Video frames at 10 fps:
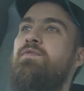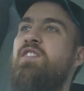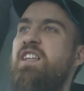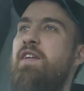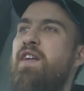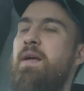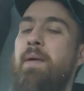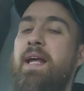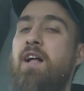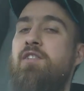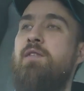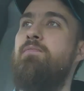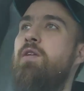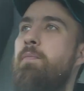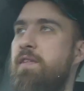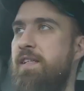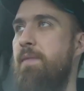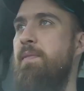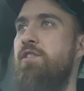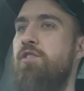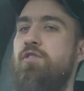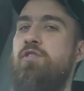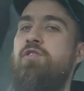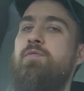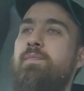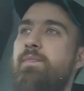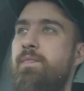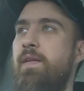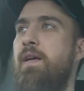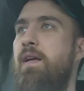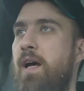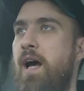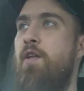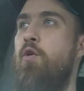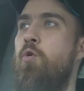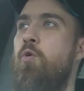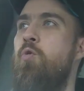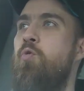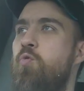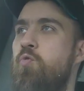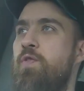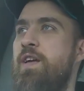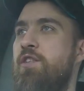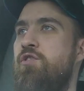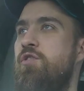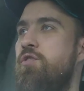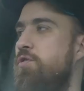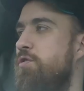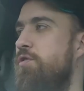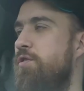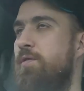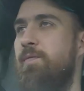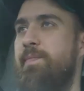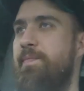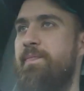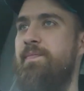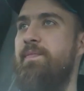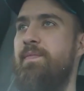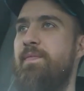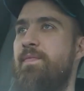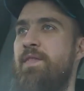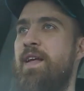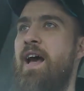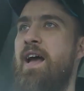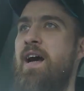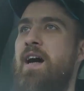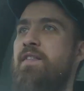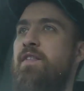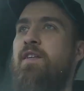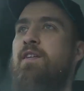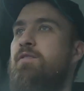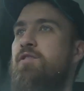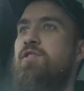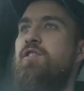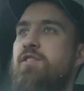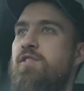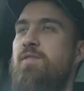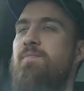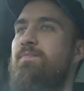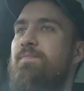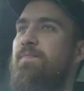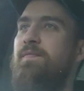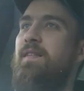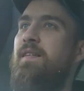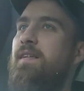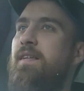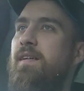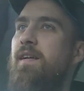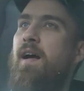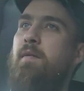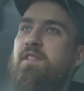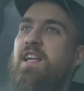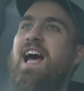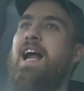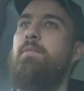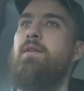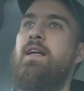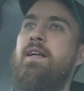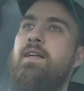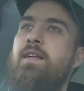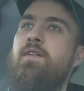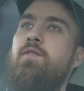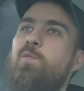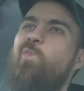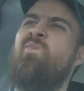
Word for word: See if anybody else comes up with the same issues. I know the issue that I had there is just, it was terrible, like, you know,